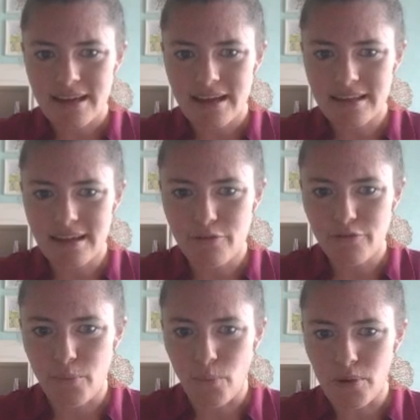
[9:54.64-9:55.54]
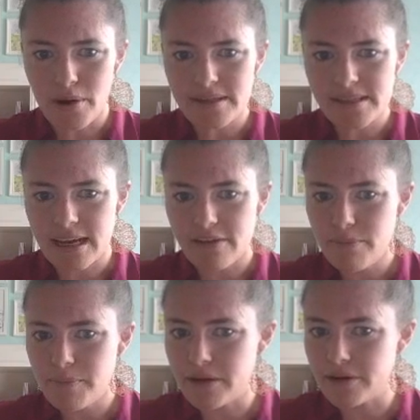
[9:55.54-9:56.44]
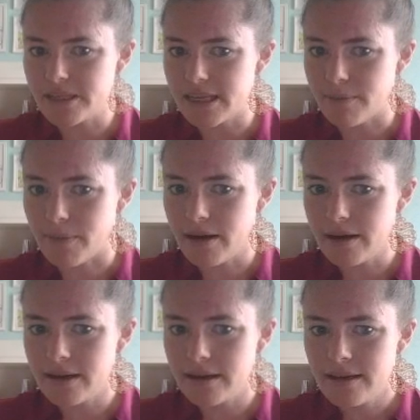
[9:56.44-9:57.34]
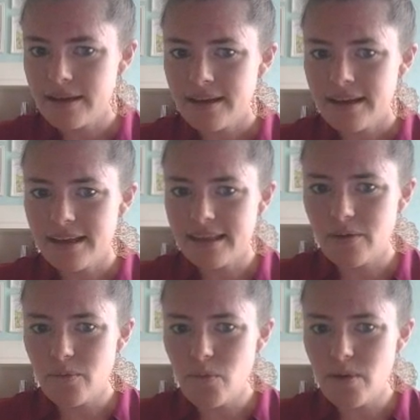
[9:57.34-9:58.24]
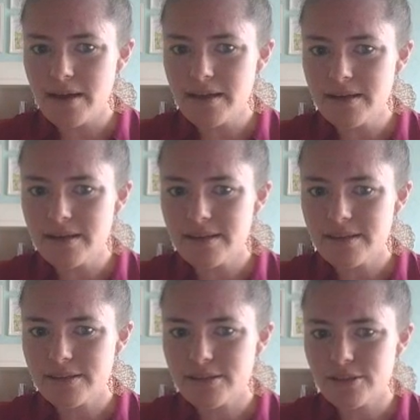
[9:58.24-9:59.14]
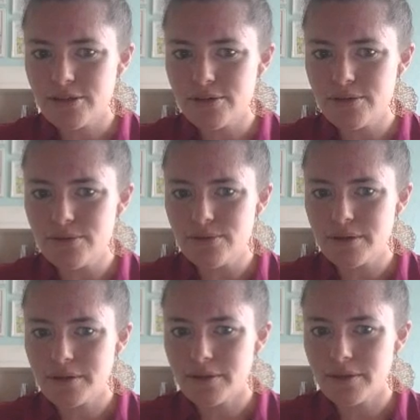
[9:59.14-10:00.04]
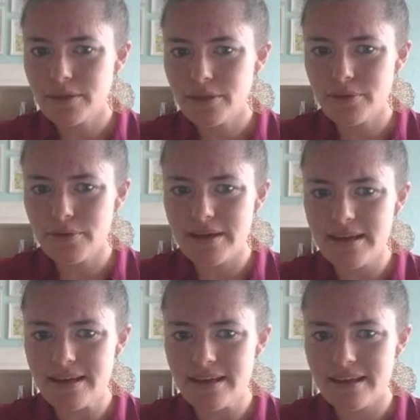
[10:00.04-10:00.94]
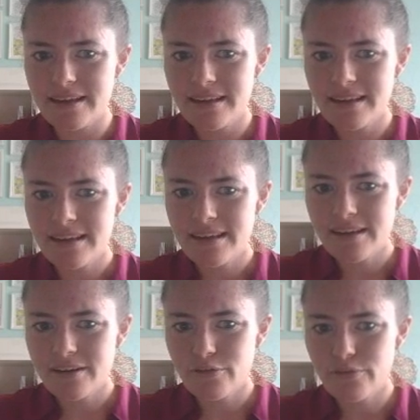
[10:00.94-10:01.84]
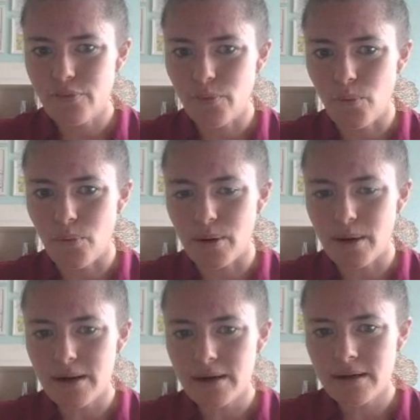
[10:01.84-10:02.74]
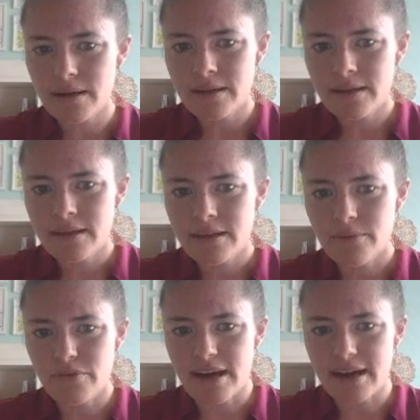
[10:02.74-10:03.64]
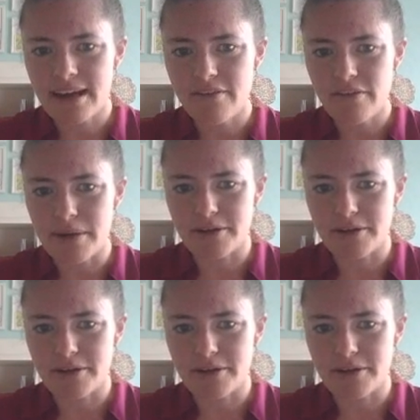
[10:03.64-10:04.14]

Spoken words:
and then 4 is kind of a bigger tick mark. And then 1, 2, 3, 4. We've got kind of a